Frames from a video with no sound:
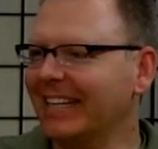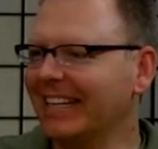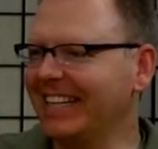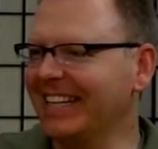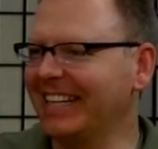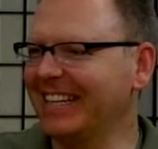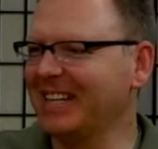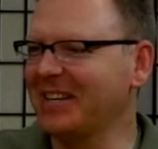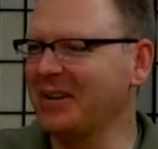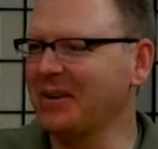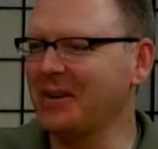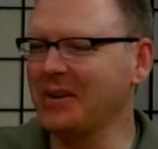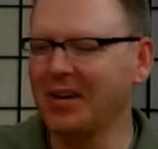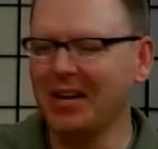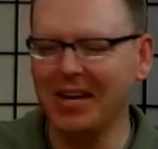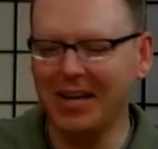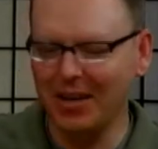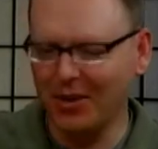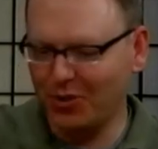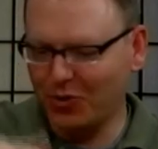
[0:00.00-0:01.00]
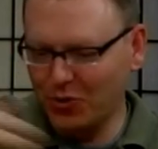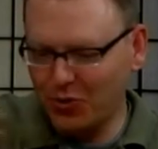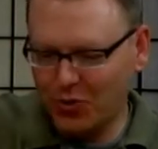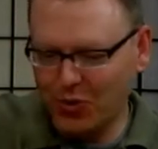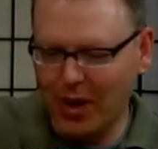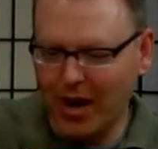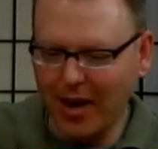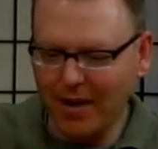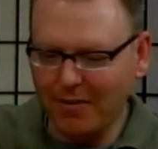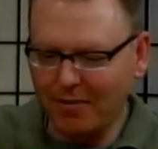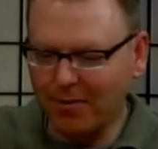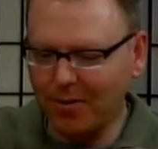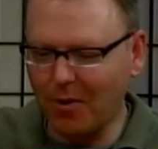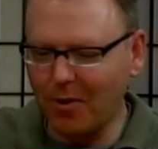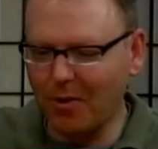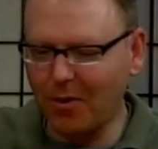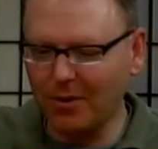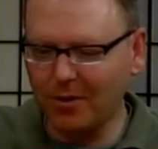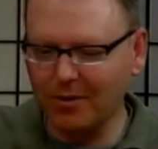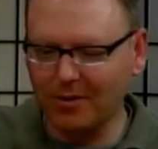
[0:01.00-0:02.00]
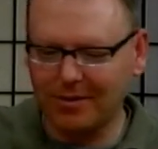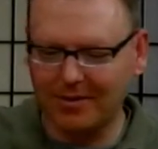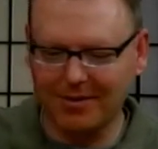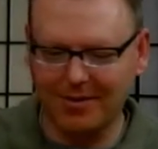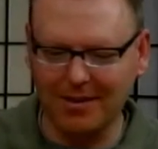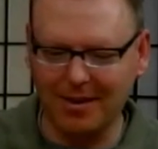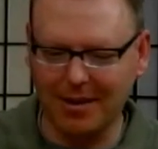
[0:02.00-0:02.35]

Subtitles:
trifold